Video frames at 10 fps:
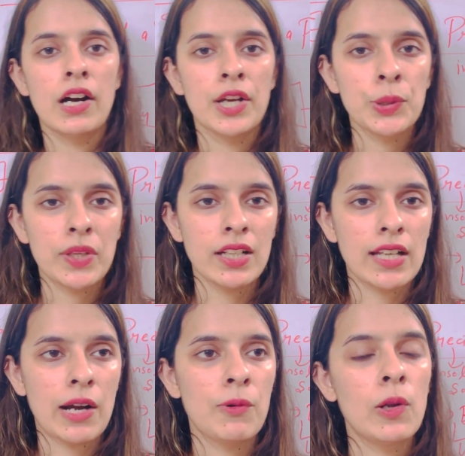You can
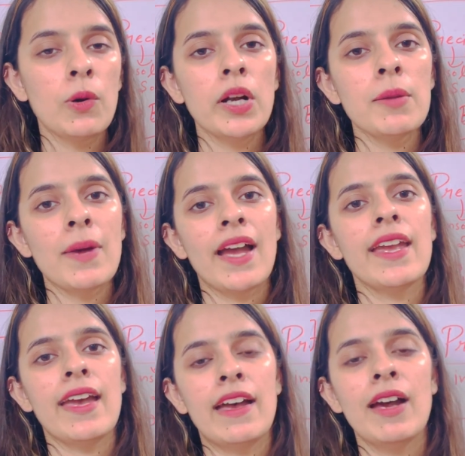download my
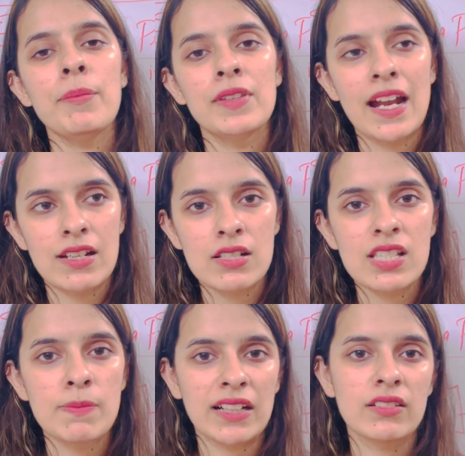app, that is
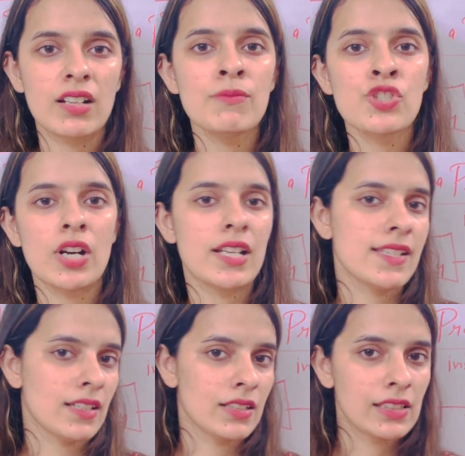Spectrum Study
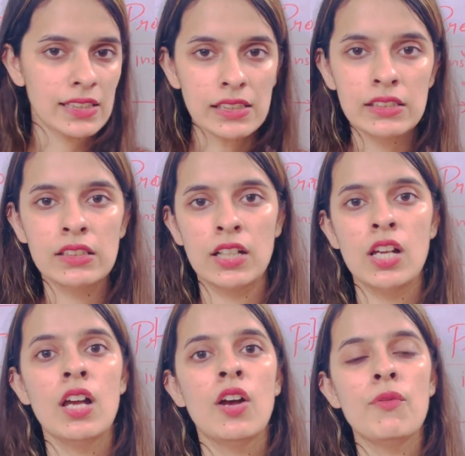Circle,
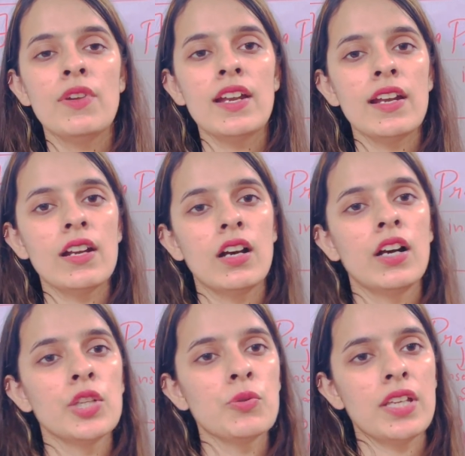where
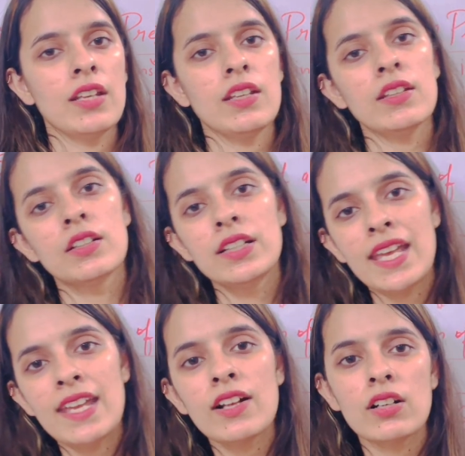you can
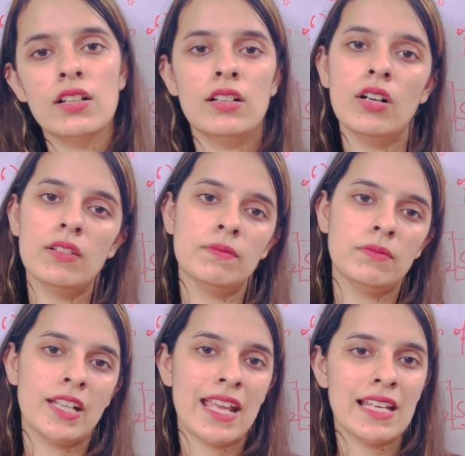take
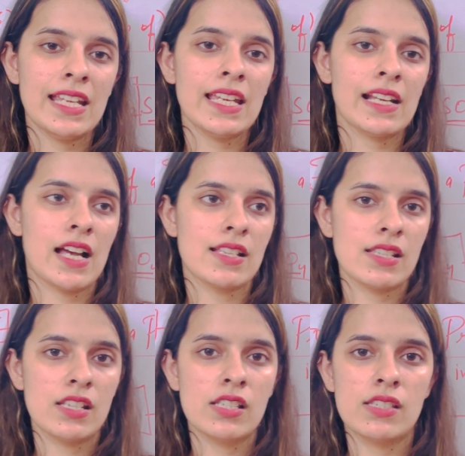daily
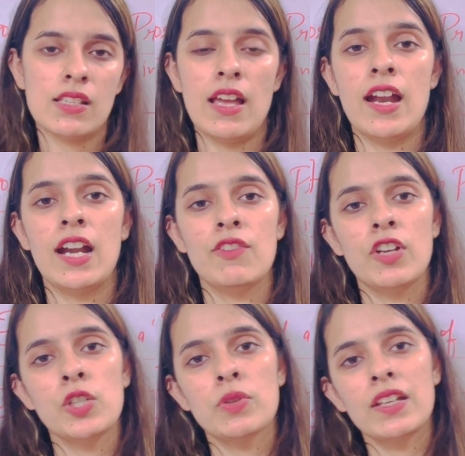classes and where
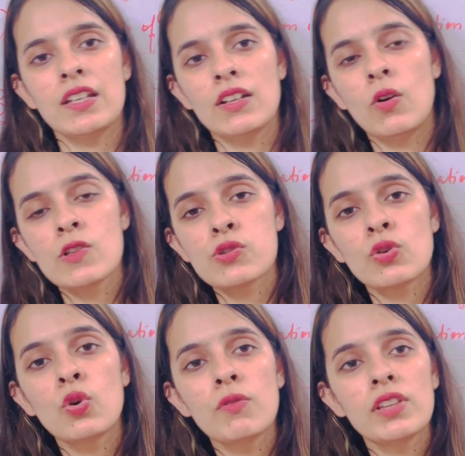you can also
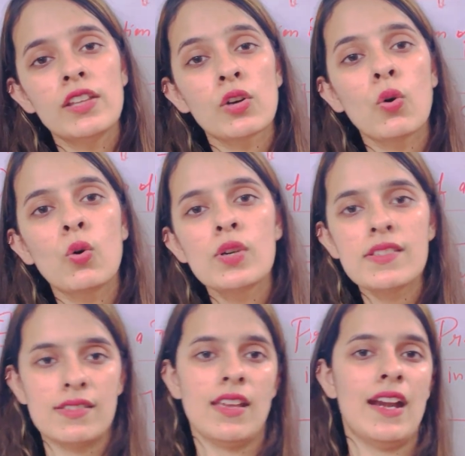go with the
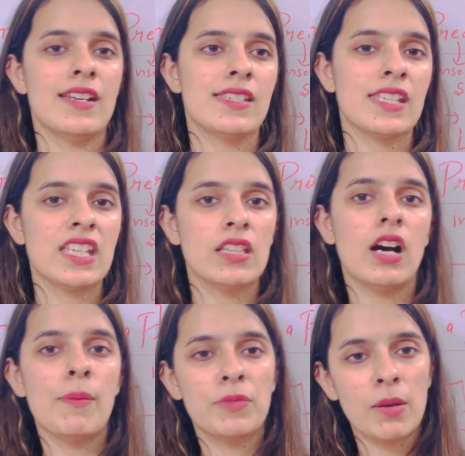course and see the
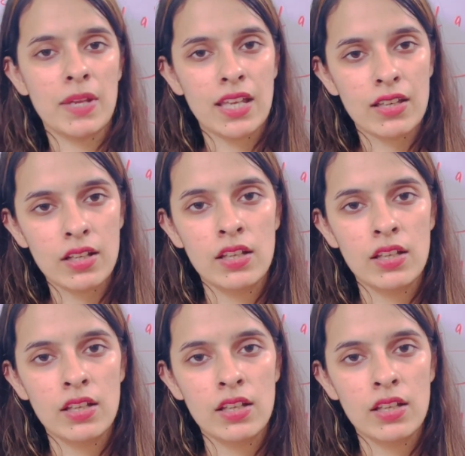upcoming